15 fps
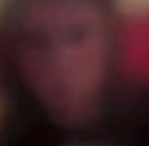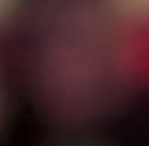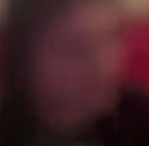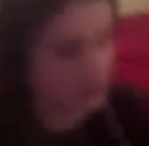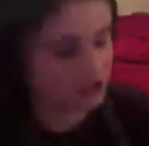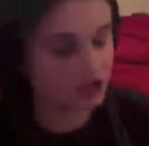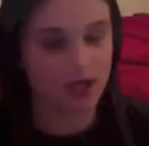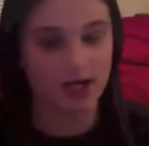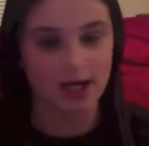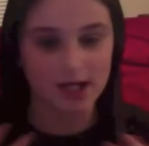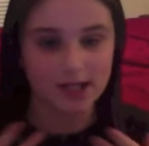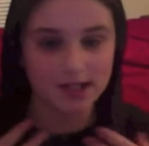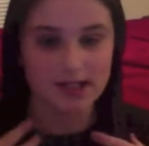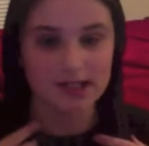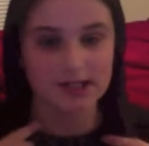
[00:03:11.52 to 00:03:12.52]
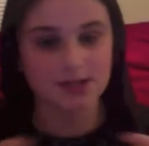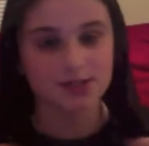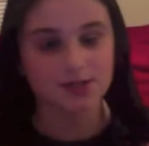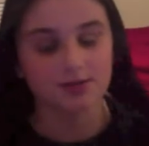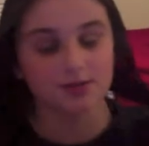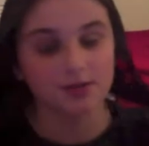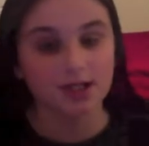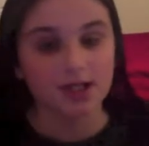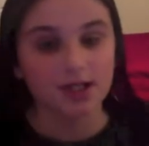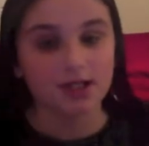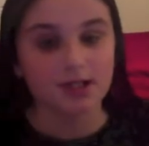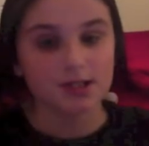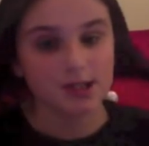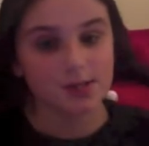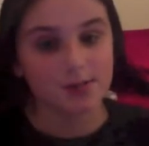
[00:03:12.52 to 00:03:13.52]
put your hair into
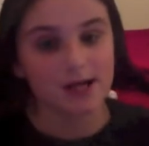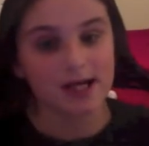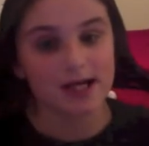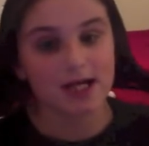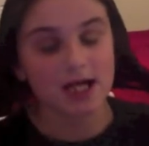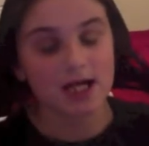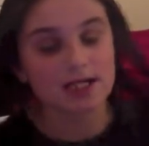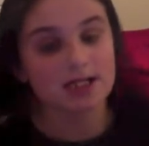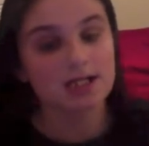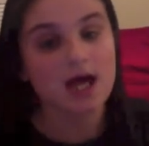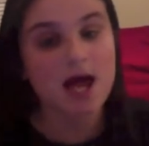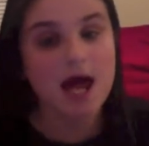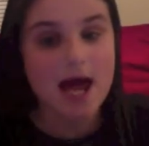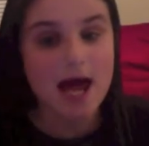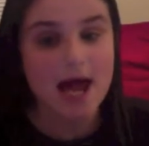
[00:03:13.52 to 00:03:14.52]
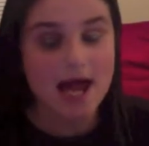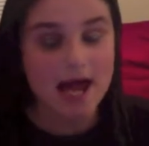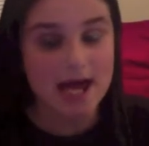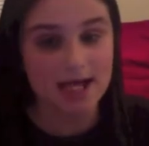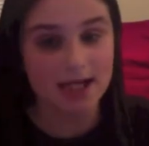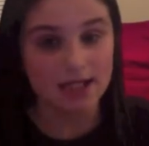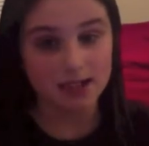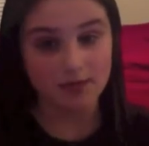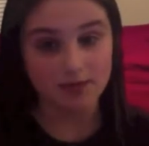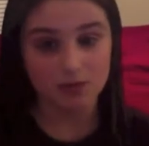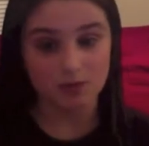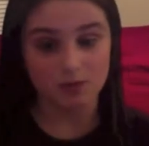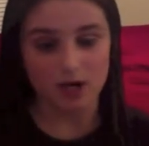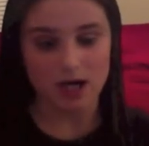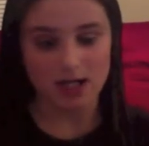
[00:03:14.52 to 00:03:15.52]
two braids and if
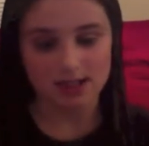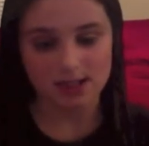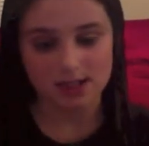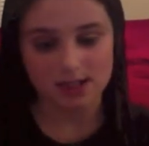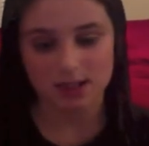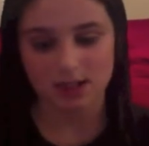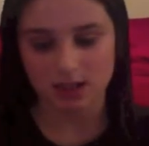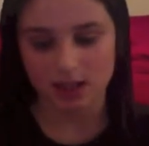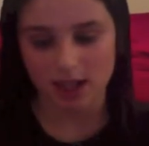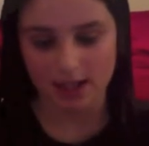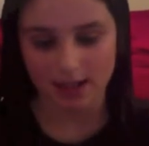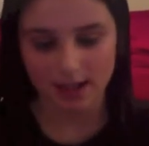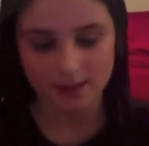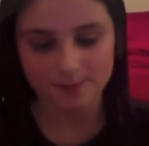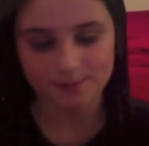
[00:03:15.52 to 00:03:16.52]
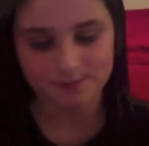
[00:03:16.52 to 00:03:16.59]
you want like